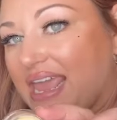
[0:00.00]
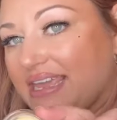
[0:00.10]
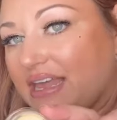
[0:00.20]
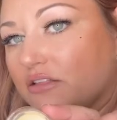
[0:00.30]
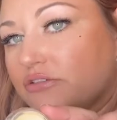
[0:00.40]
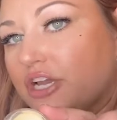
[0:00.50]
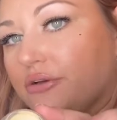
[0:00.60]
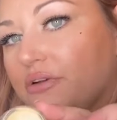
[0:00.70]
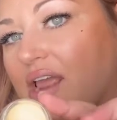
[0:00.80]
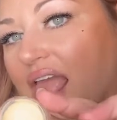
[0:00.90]
yellow
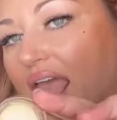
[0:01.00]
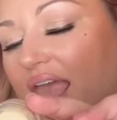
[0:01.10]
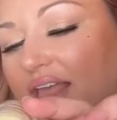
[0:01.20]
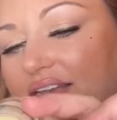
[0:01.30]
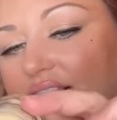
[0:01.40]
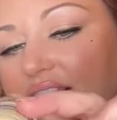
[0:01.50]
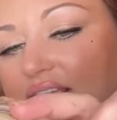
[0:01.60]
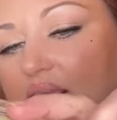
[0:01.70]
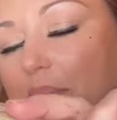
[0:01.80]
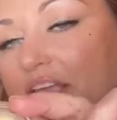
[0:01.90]
tone, and
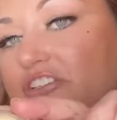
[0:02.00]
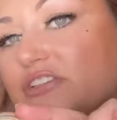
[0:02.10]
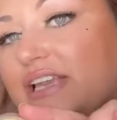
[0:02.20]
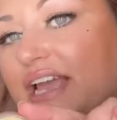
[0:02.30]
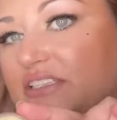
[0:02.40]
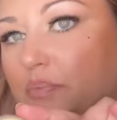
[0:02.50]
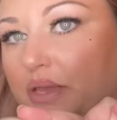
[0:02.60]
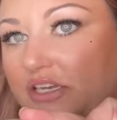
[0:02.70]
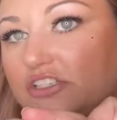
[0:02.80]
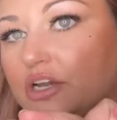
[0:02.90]
the Painterly has a
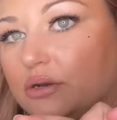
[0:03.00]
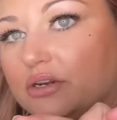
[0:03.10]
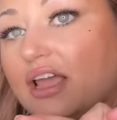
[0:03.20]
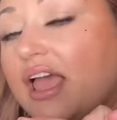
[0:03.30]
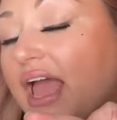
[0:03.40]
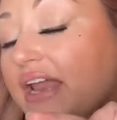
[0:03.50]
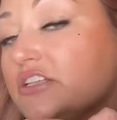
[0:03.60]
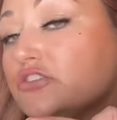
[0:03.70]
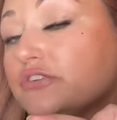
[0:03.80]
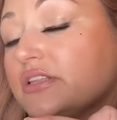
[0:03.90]
pink tone, and
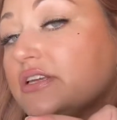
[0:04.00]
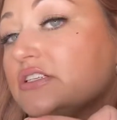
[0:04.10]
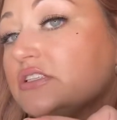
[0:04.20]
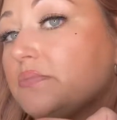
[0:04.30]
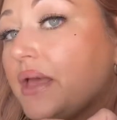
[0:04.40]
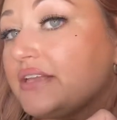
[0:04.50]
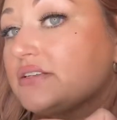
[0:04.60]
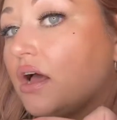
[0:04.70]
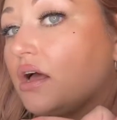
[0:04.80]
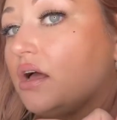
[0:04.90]
it's really going to depend
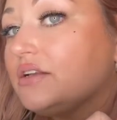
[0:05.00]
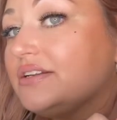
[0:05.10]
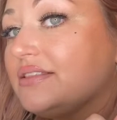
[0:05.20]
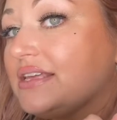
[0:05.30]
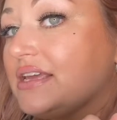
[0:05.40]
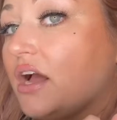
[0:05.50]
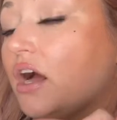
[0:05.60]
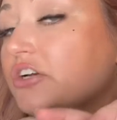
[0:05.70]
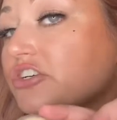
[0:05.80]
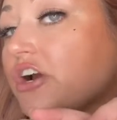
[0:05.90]
on the
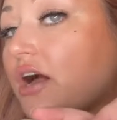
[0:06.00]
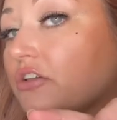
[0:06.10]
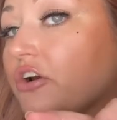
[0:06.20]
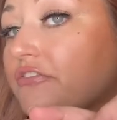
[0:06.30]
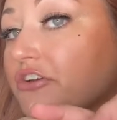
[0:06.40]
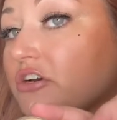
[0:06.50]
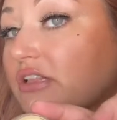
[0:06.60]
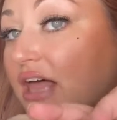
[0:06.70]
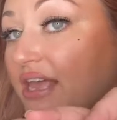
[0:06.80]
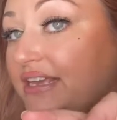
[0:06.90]
undercolor of your
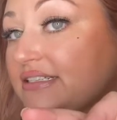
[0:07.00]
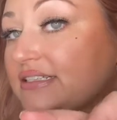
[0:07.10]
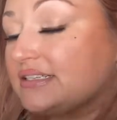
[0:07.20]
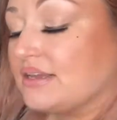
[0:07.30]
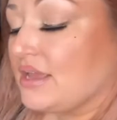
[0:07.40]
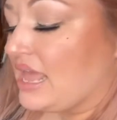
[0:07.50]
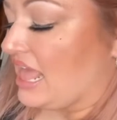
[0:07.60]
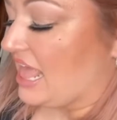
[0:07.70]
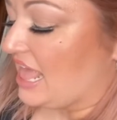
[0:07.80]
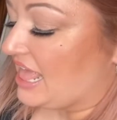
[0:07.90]
clients.
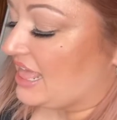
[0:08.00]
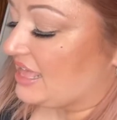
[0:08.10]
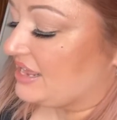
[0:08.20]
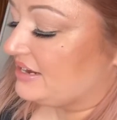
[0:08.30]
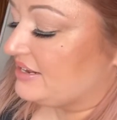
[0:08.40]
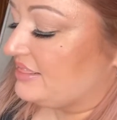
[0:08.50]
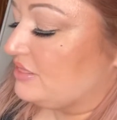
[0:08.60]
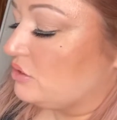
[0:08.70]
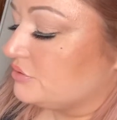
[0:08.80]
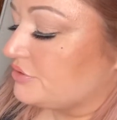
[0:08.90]
And
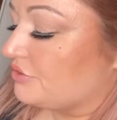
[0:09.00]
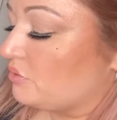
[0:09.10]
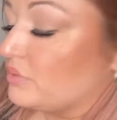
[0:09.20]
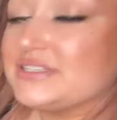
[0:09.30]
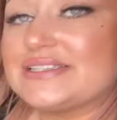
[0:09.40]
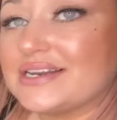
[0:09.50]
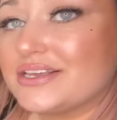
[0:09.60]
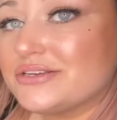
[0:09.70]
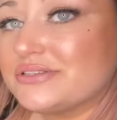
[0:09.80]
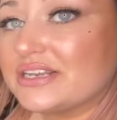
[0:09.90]
those are the ones that I
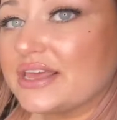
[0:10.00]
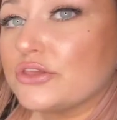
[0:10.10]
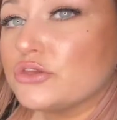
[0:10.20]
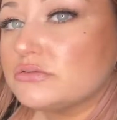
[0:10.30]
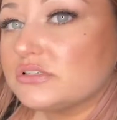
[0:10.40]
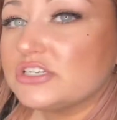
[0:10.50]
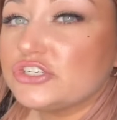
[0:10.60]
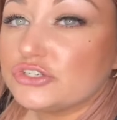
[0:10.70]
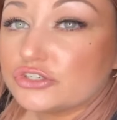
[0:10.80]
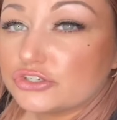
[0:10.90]
use, and I usually
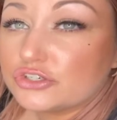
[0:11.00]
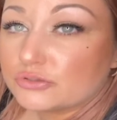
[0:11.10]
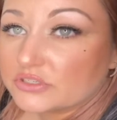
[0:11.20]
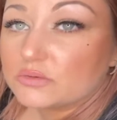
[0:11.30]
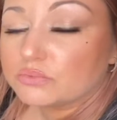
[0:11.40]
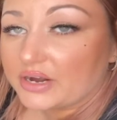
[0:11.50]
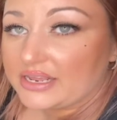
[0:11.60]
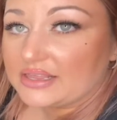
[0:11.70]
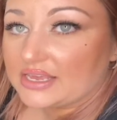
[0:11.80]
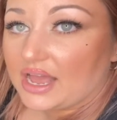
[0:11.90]
just do it to
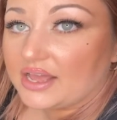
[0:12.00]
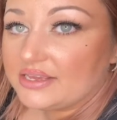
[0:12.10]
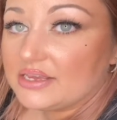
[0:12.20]
brighten the eye